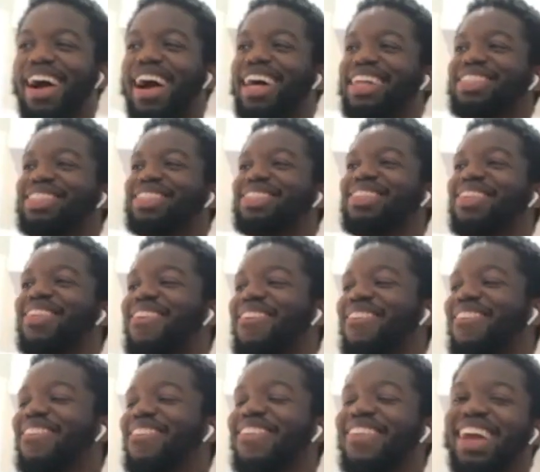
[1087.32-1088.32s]
I
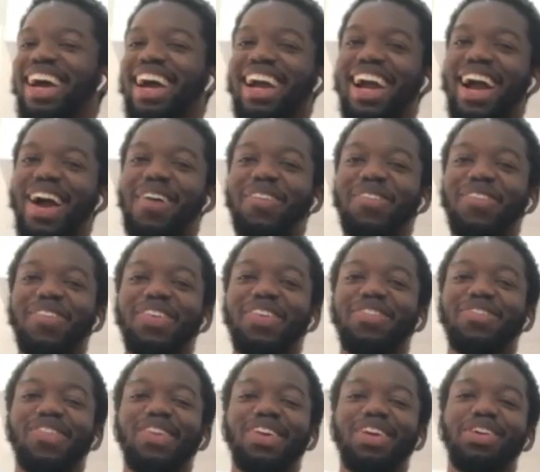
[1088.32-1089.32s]
don't feel like I
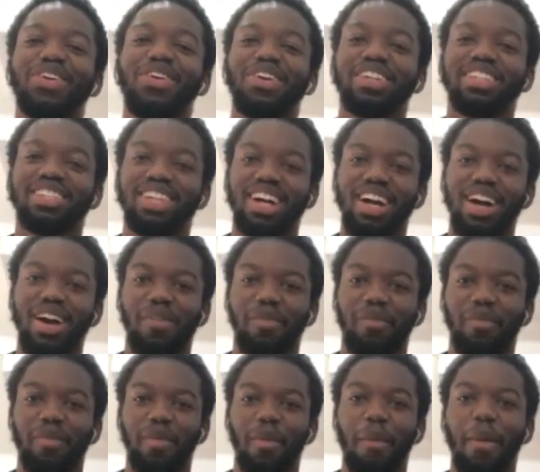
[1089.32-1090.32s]
would for long
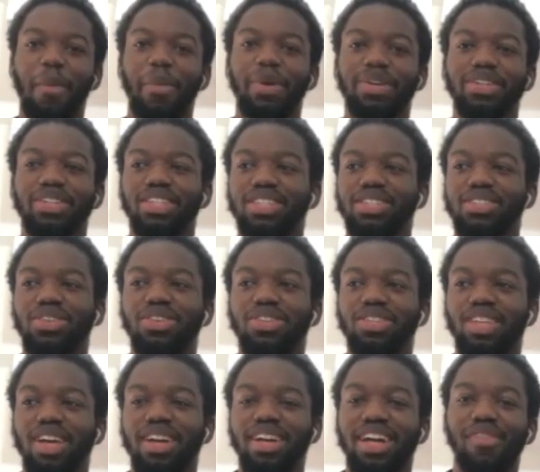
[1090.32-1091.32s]
term, but maybe on the
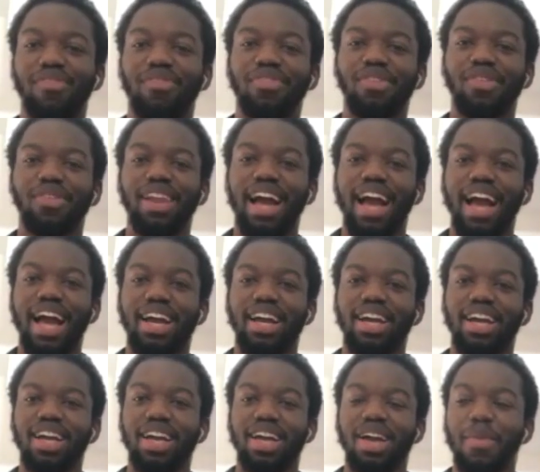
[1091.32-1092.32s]
short term. I feel like
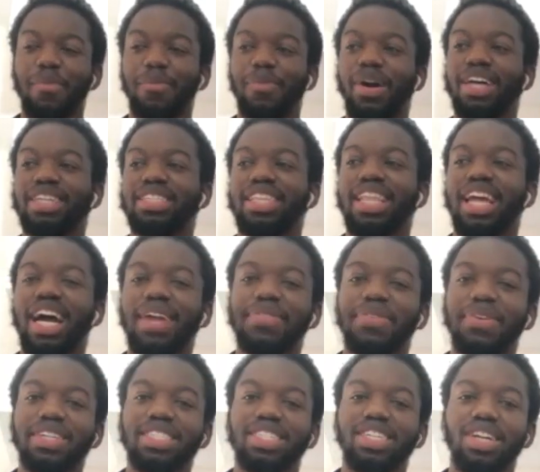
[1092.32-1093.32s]
personally I'd
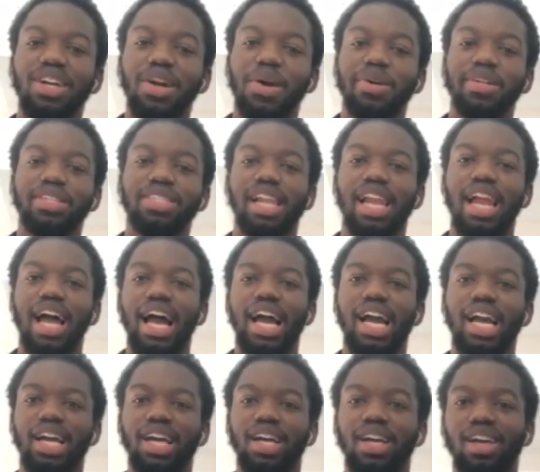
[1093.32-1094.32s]
want to go into like
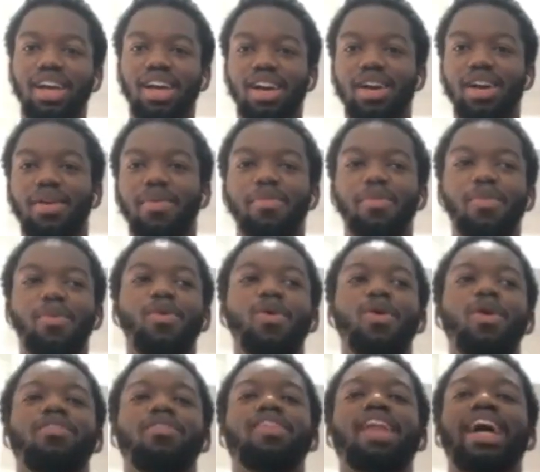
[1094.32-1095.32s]

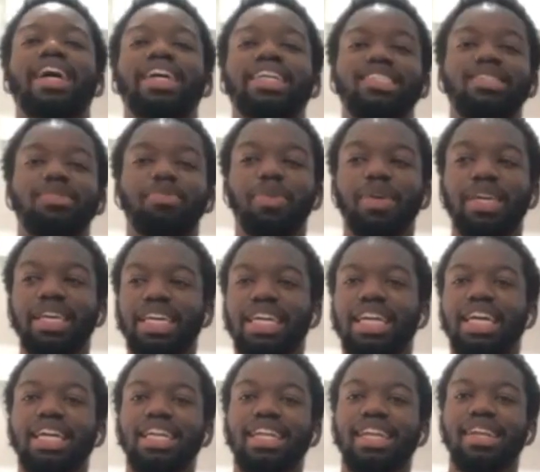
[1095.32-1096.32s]
more of like
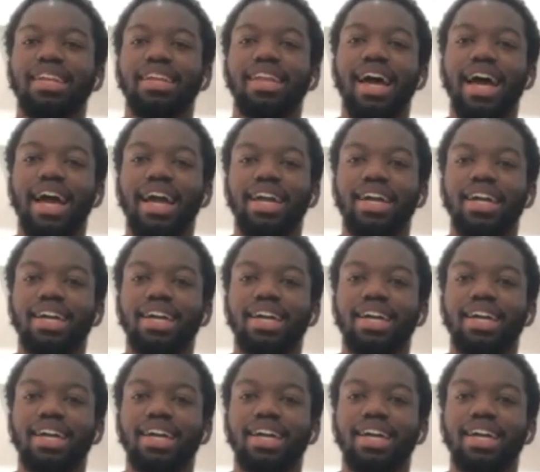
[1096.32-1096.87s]
speaking and like